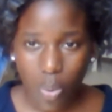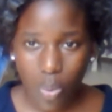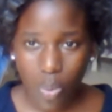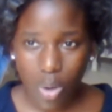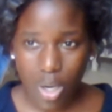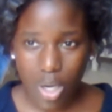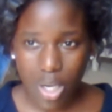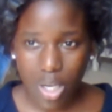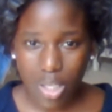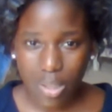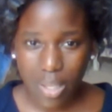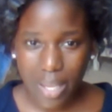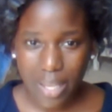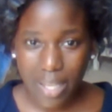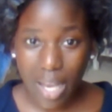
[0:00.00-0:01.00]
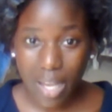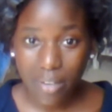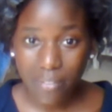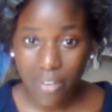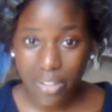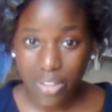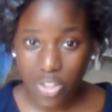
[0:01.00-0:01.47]
or like kind
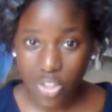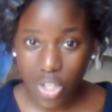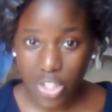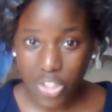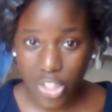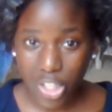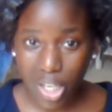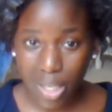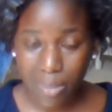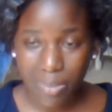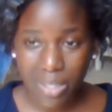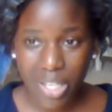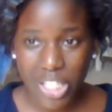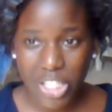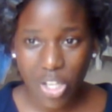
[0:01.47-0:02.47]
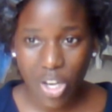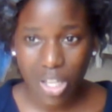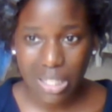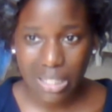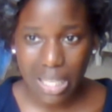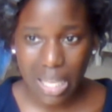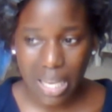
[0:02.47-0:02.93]
of like the treasure hunt, because
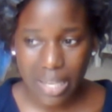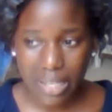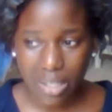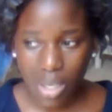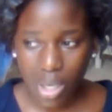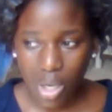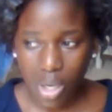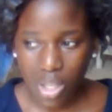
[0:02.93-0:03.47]
online,